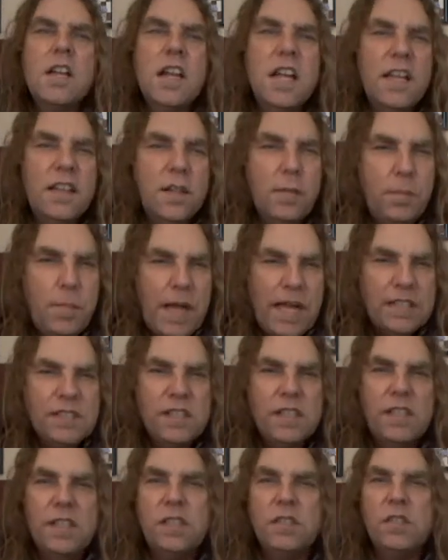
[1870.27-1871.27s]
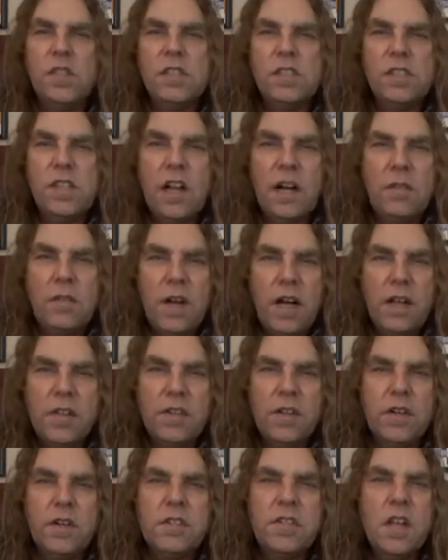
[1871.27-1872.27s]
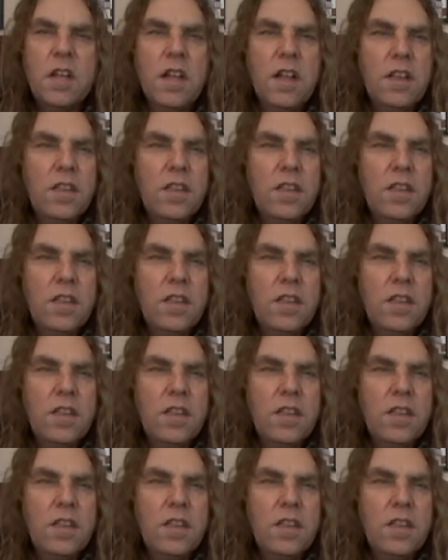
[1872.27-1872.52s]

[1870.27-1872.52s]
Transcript: in the best interests of others,